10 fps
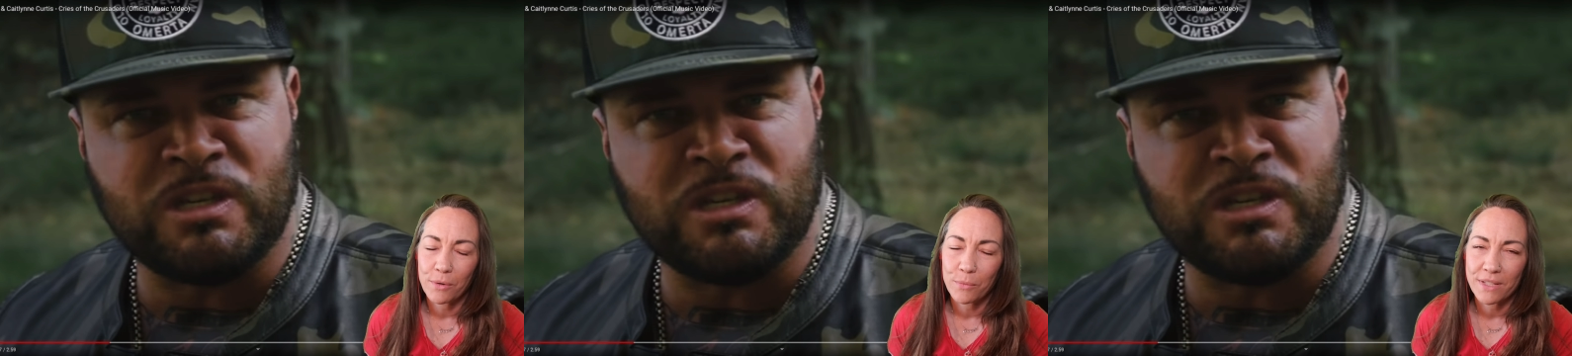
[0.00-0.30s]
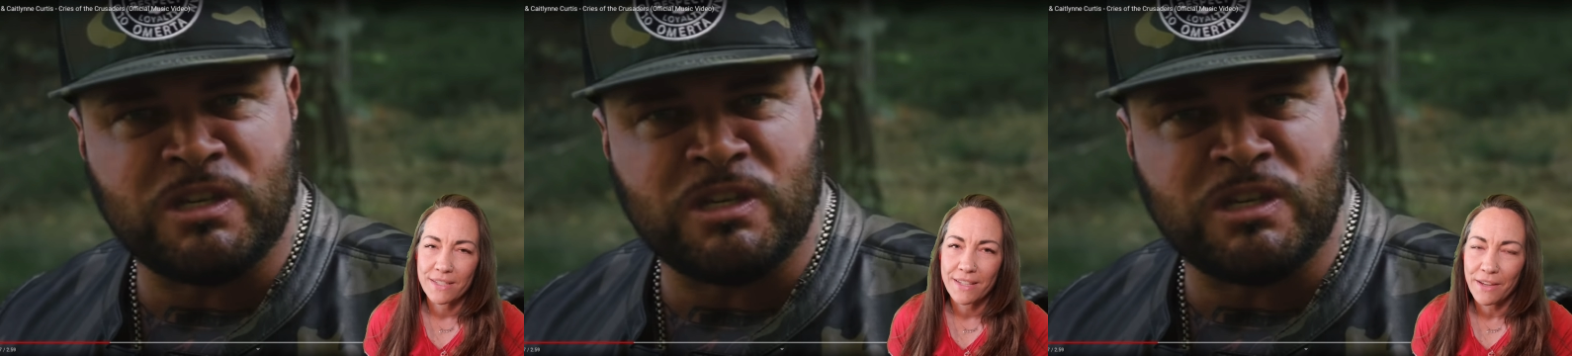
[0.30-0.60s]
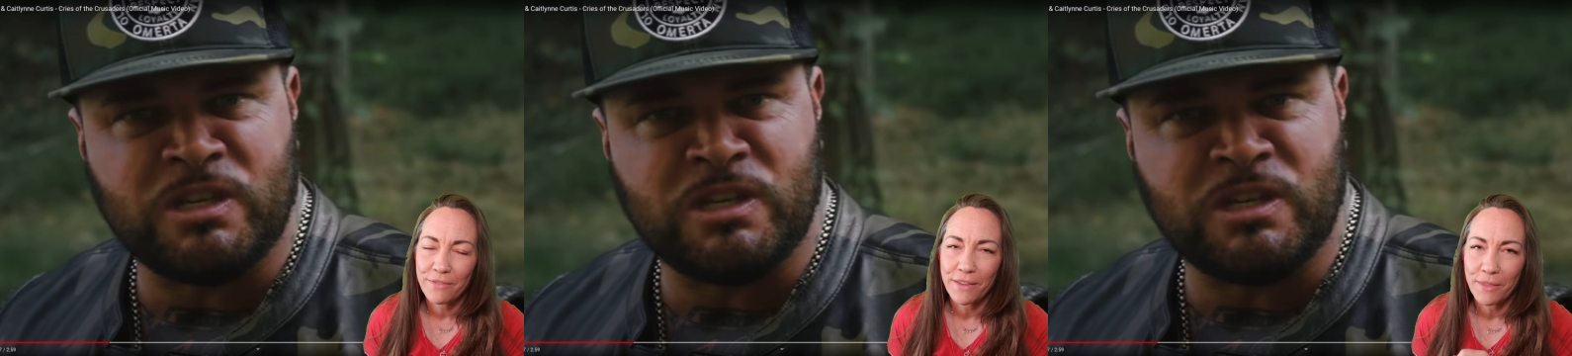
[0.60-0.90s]
Speaker 1: was
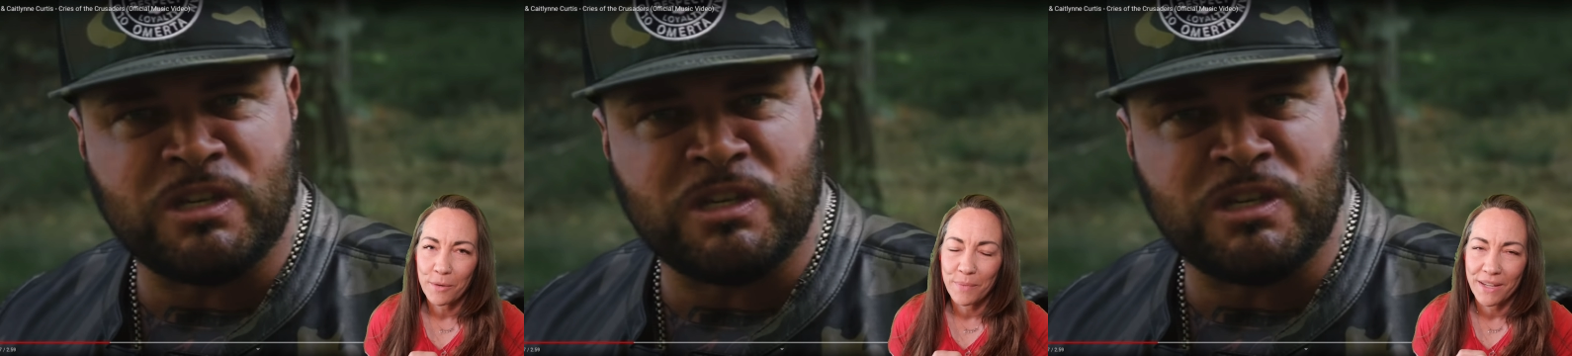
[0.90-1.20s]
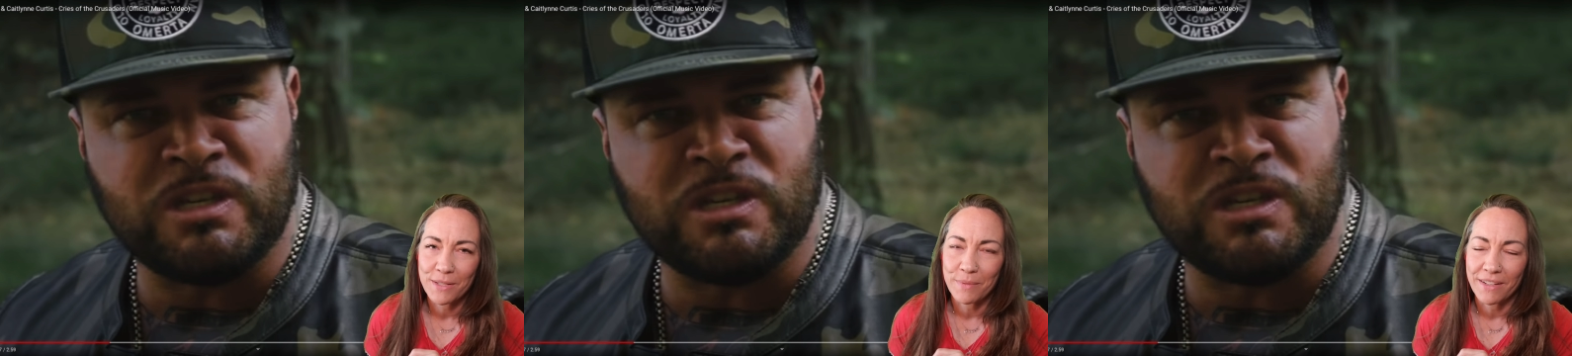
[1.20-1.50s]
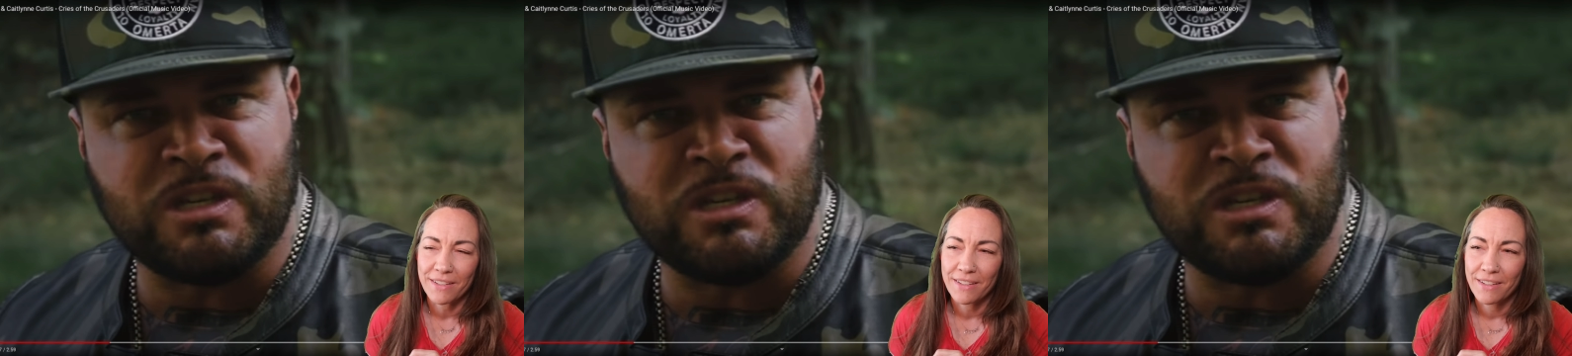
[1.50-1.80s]
safe in their
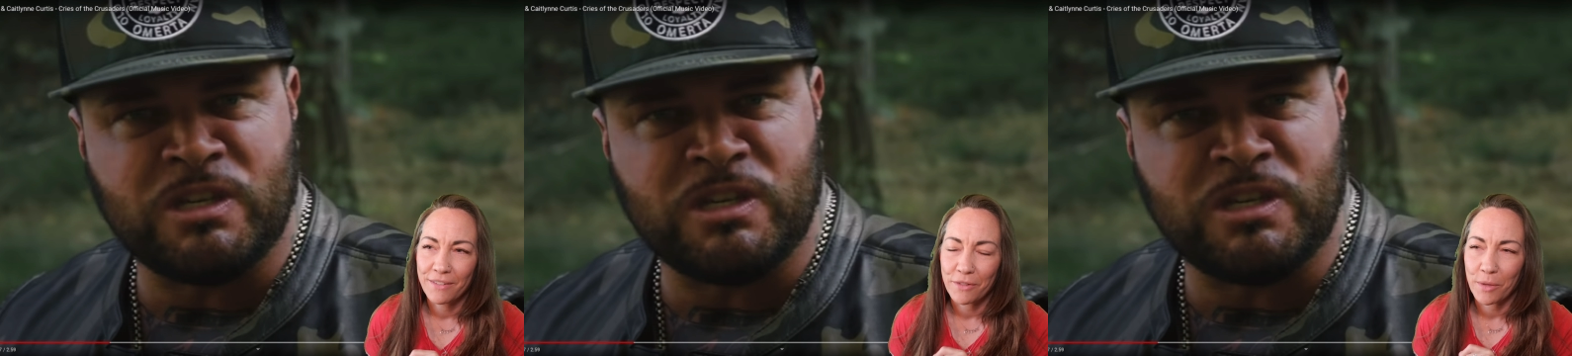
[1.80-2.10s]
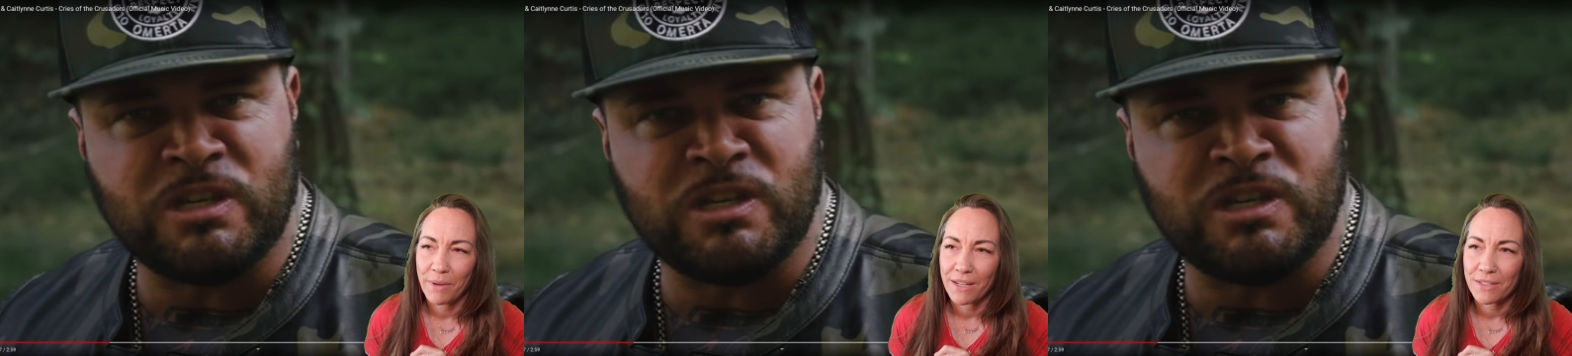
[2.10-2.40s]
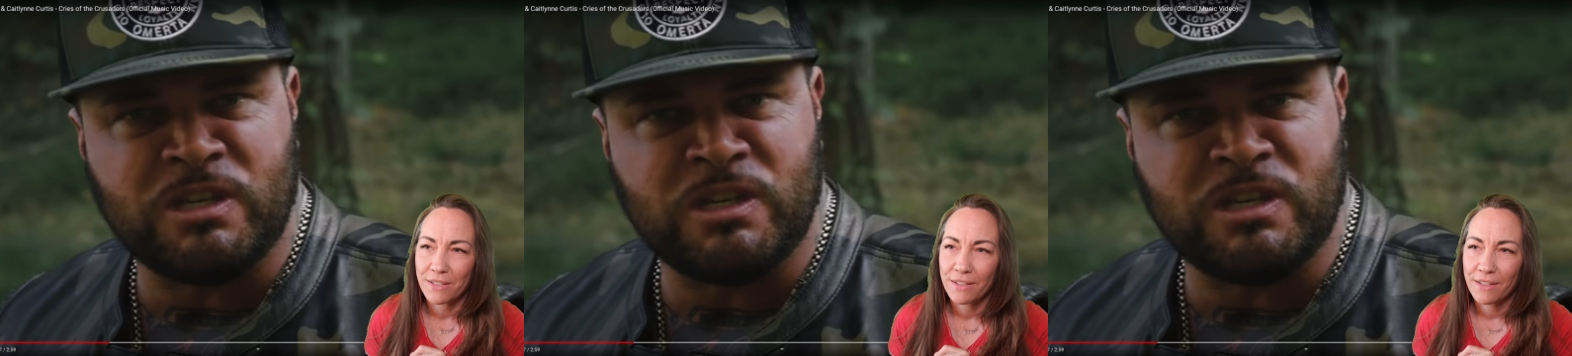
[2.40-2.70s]
basement for the
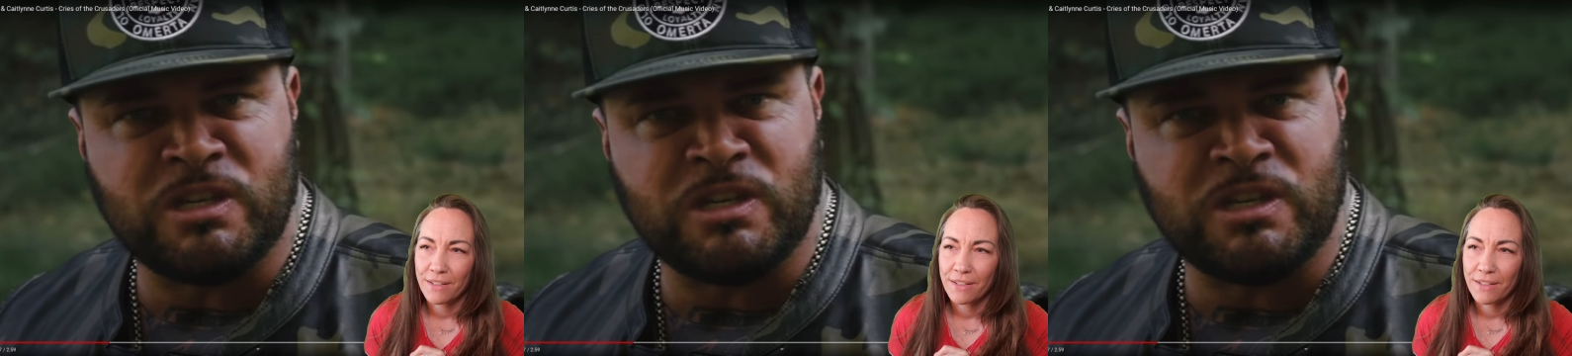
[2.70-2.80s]
past